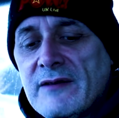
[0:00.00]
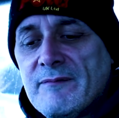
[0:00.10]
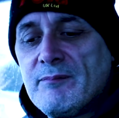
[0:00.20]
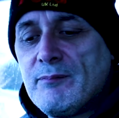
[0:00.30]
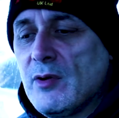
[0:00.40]

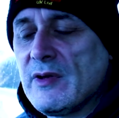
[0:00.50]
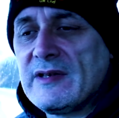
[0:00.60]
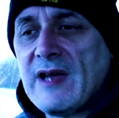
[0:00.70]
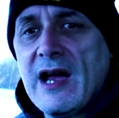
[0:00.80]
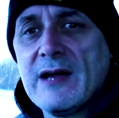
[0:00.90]
They've put the
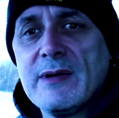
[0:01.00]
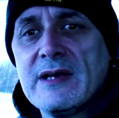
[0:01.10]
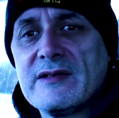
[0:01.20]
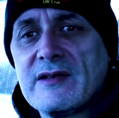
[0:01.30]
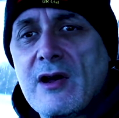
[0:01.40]
time
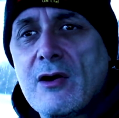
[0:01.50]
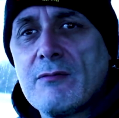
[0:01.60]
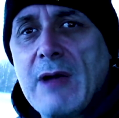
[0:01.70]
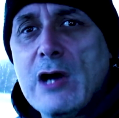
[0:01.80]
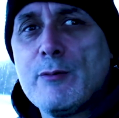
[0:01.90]
in,
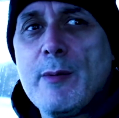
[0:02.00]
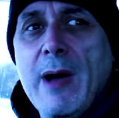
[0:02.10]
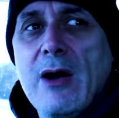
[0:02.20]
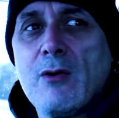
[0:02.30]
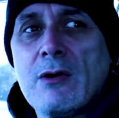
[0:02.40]
so help them
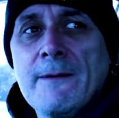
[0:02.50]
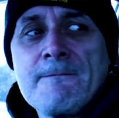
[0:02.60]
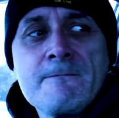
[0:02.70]
out.